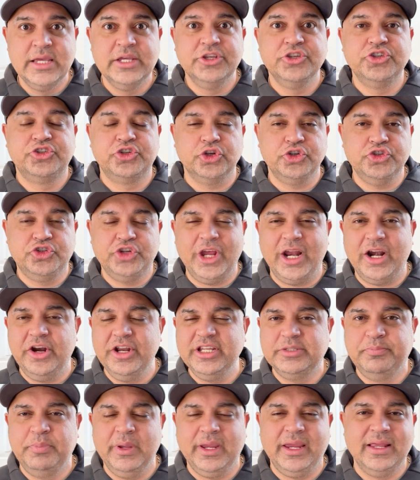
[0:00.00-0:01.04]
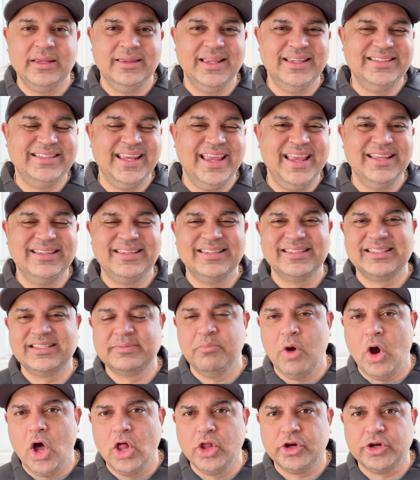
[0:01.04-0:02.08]
So generally speaking, let's say it's a
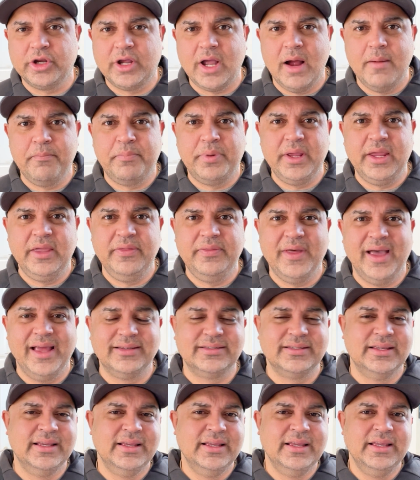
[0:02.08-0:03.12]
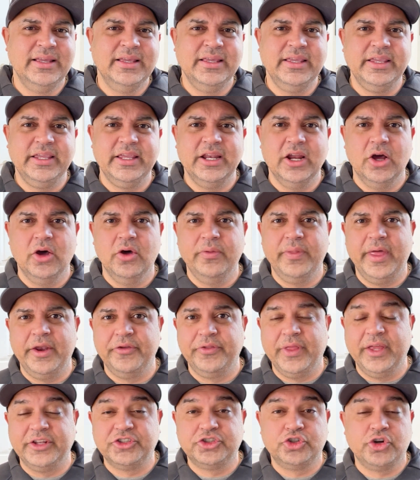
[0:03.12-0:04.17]
smaller company that,
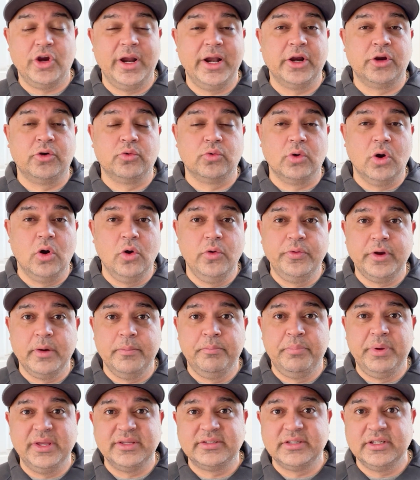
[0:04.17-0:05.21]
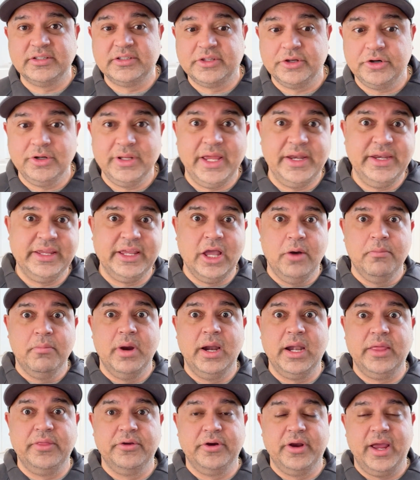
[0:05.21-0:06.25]
that's trying to grow their business. They're lending out
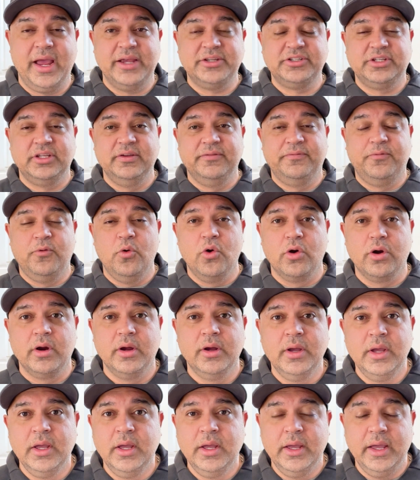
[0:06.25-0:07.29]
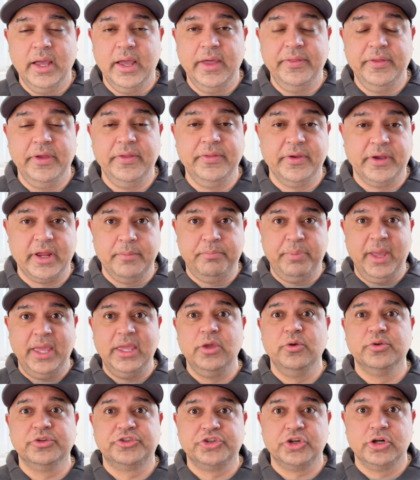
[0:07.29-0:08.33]
money they're asking for, and they're going to pay
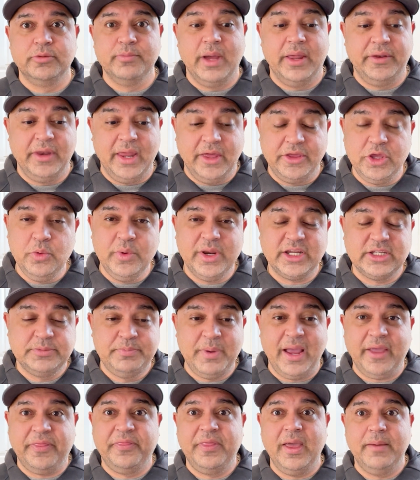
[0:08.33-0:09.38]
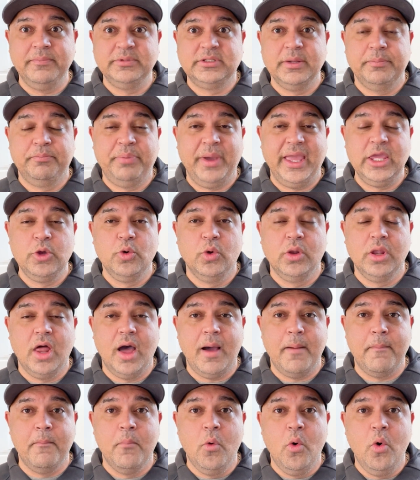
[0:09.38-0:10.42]
you a certain amount. Now, you would expect them to pay you a
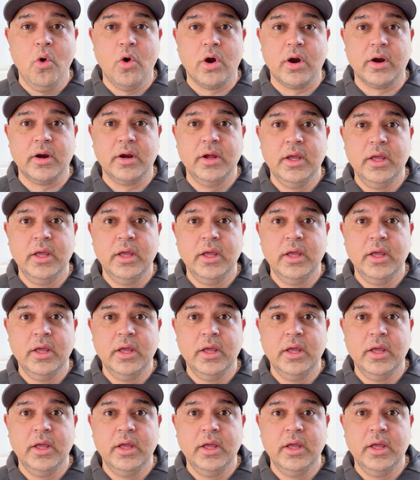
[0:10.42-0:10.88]
lot more